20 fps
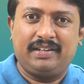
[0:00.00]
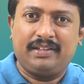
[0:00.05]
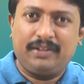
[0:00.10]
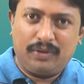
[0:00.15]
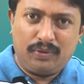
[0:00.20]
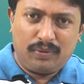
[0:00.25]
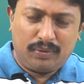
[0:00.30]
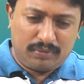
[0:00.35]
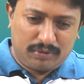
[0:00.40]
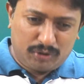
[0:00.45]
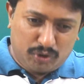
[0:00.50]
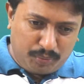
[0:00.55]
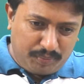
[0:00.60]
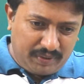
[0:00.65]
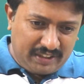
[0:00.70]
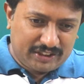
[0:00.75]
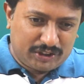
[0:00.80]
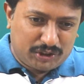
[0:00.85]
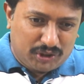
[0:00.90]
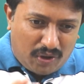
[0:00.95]
to
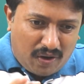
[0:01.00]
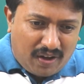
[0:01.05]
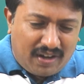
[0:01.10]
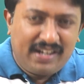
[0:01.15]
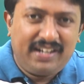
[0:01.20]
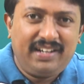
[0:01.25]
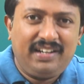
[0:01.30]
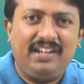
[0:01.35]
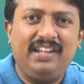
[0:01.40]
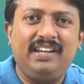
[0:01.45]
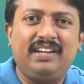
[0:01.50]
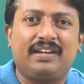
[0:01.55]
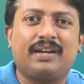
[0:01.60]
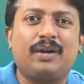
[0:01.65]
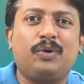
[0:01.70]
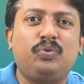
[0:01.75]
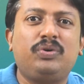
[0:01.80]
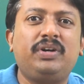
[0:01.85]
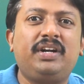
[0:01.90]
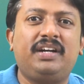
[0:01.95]
be solidly
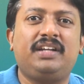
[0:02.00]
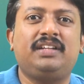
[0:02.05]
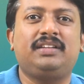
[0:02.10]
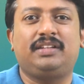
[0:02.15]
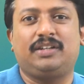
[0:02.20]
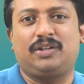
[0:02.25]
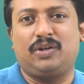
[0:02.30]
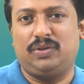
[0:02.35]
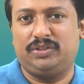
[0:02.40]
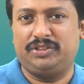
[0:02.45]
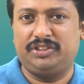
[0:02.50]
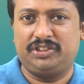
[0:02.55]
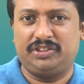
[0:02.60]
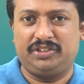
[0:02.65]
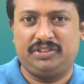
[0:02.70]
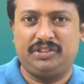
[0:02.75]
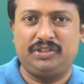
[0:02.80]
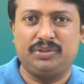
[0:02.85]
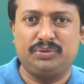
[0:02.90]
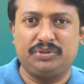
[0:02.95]
grounded in the
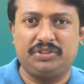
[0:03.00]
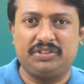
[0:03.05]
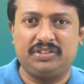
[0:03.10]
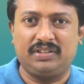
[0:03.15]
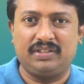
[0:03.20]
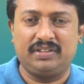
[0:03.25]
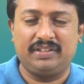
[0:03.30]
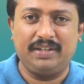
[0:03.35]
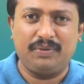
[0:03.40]
constitution.